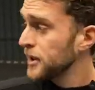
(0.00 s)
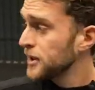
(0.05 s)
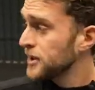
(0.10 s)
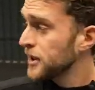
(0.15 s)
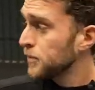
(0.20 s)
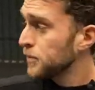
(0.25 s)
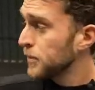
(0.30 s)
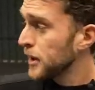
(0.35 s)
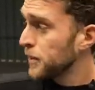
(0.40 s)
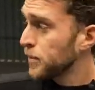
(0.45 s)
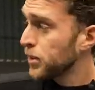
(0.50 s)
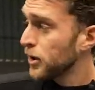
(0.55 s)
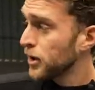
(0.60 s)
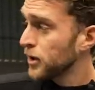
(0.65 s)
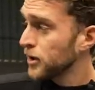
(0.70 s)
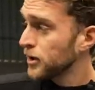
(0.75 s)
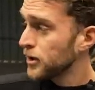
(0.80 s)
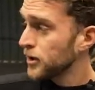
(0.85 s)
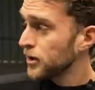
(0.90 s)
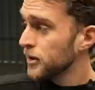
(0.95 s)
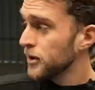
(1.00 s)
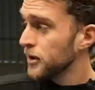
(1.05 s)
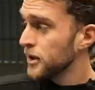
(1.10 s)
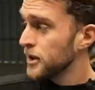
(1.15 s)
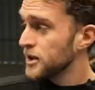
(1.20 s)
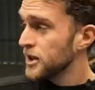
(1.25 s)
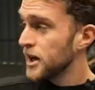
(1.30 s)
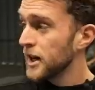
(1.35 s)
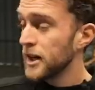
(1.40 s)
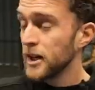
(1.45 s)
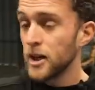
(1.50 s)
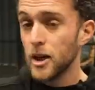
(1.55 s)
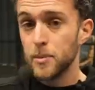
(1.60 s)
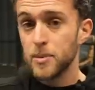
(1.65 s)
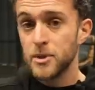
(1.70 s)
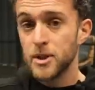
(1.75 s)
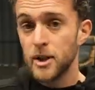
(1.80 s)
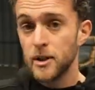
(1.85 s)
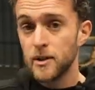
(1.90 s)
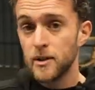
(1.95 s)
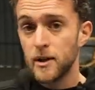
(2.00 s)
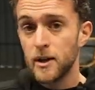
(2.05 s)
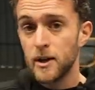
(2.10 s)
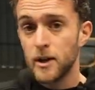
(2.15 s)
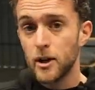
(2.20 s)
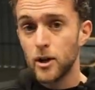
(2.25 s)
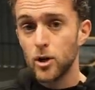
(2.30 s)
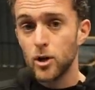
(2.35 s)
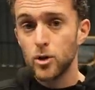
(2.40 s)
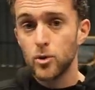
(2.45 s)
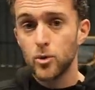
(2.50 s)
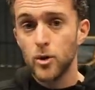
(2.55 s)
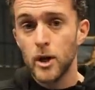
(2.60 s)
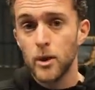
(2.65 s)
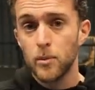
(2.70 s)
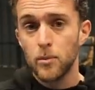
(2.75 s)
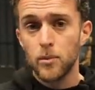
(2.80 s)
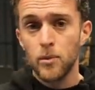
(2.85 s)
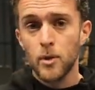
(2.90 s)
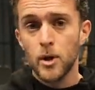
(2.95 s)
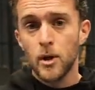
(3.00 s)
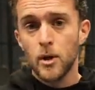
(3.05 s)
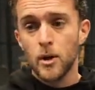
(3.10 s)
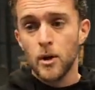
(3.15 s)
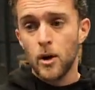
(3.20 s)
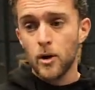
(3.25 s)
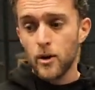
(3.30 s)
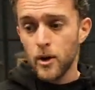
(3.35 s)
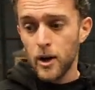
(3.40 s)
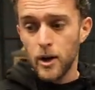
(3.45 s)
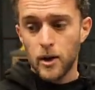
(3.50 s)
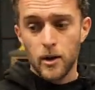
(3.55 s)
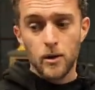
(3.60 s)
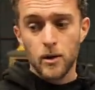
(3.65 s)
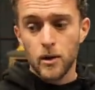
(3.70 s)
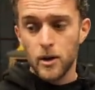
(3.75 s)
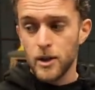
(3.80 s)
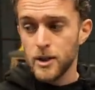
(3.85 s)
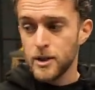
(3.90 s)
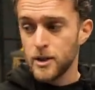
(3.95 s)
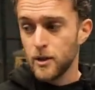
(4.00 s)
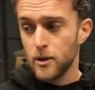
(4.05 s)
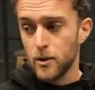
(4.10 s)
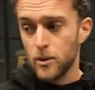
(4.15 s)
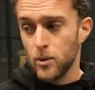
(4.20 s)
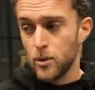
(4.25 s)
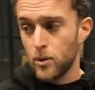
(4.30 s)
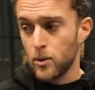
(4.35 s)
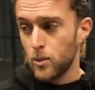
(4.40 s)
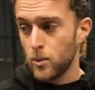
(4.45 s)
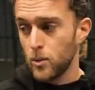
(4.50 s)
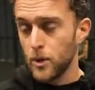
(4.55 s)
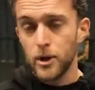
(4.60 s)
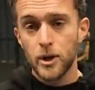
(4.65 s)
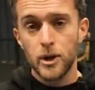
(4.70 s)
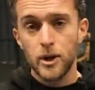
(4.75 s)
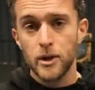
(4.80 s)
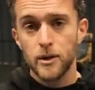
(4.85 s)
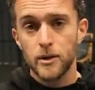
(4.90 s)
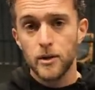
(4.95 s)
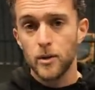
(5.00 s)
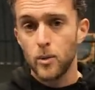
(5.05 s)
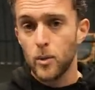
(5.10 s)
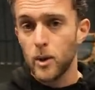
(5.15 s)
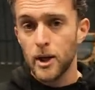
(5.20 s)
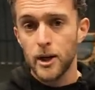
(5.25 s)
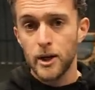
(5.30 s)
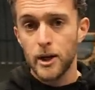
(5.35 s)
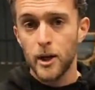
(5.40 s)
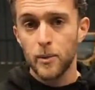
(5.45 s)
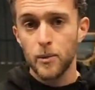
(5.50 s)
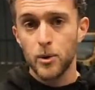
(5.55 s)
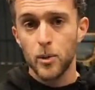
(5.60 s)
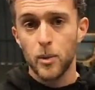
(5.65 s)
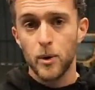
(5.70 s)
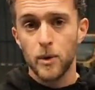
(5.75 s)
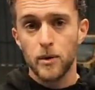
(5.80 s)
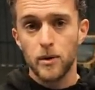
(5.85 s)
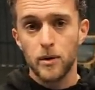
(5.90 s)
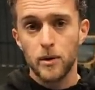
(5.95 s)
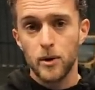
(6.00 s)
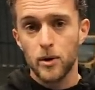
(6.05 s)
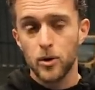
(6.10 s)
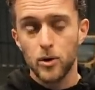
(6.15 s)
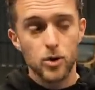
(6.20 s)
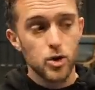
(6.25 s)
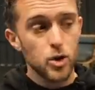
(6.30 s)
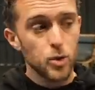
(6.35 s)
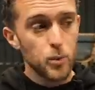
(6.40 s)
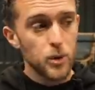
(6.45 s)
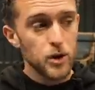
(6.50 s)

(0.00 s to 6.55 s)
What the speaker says: is that my partner is getting upset and I go to him, Okay, listen, what do you need? What can I help you with? Should